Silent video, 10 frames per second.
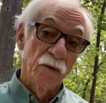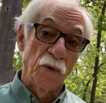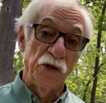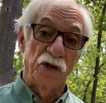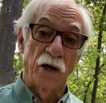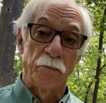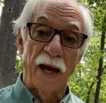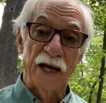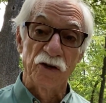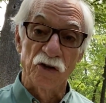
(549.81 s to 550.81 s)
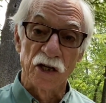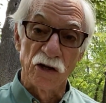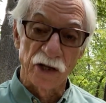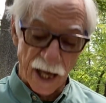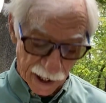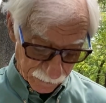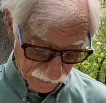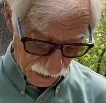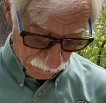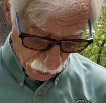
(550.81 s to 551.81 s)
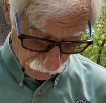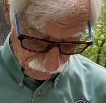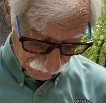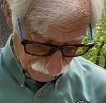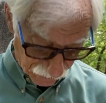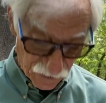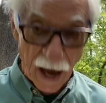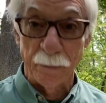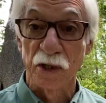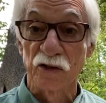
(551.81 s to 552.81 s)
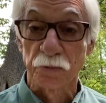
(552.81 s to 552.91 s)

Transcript: When you come back, you can look at them. They're both fabulous